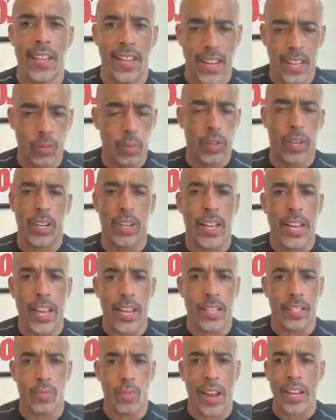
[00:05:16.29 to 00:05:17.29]
It is what it
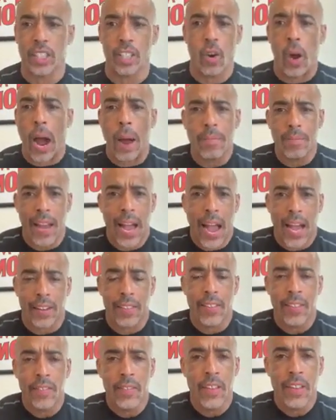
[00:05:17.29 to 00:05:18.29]
is, right? So I'm
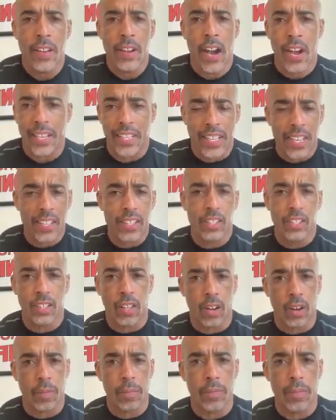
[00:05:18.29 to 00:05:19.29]
not against
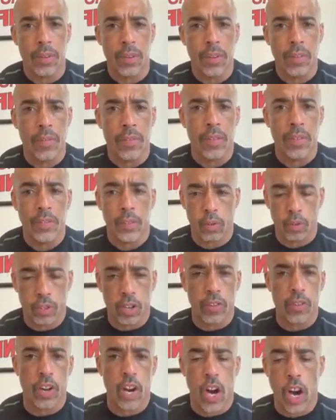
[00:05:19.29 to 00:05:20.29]
them,
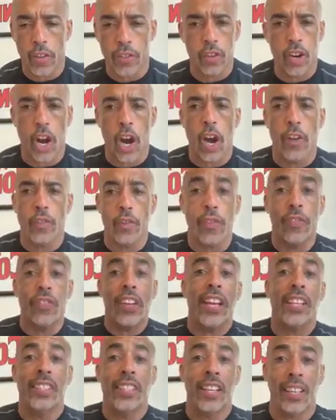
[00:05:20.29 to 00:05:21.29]
those other
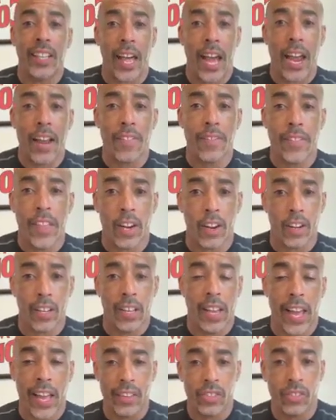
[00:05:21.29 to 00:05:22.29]
things in life that are
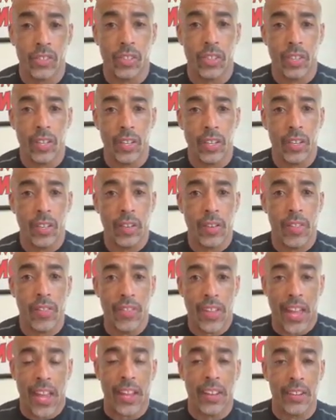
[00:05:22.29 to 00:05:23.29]
less
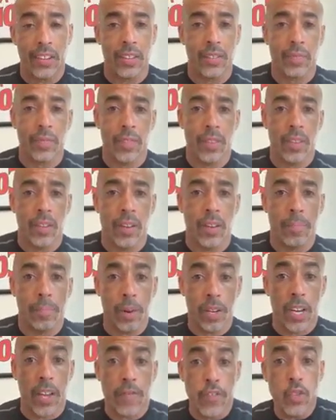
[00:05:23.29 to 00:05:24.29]
than.
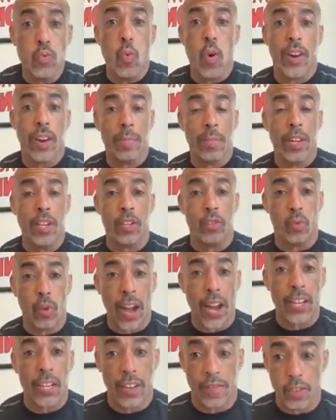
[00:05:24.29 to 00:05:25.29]
But if you want to be
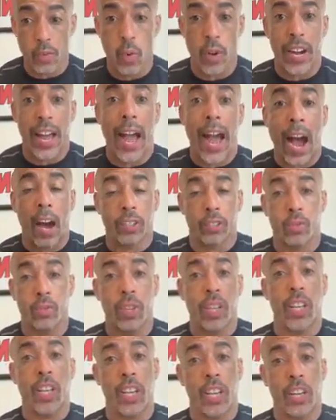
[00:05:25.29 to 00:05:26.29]
great, if you want a house
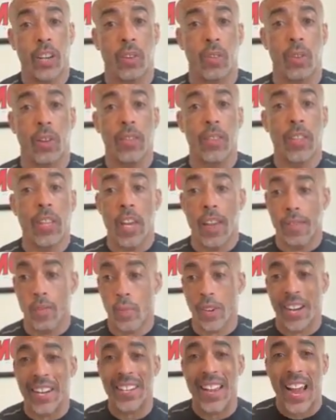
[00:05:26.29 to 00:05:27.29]
on the hill, if you
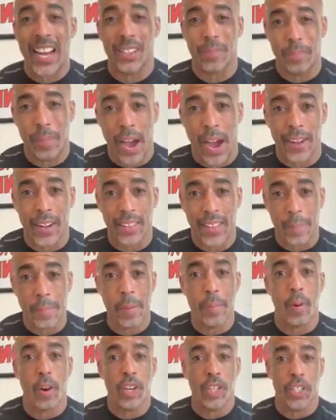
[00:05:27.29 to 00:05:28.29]
want a nice body that
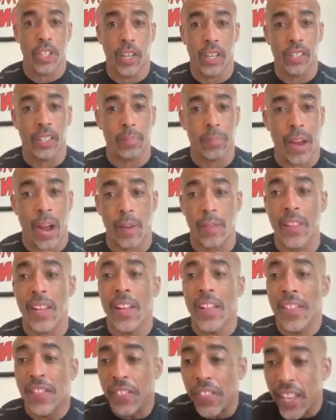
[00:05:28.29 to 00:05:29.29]
people are jealous about,
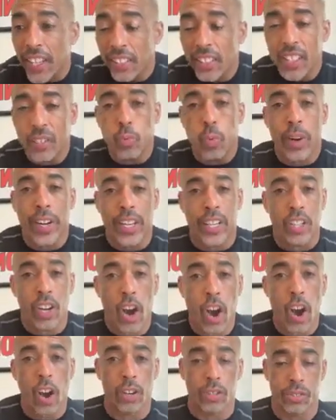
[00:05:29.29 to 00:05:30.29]
this is what it
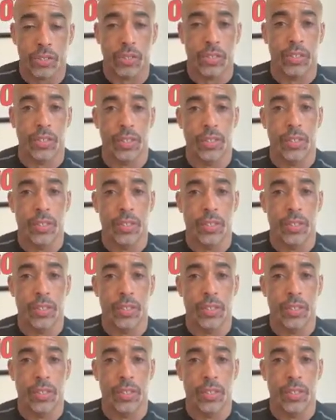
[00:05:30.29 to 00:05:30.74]
costs.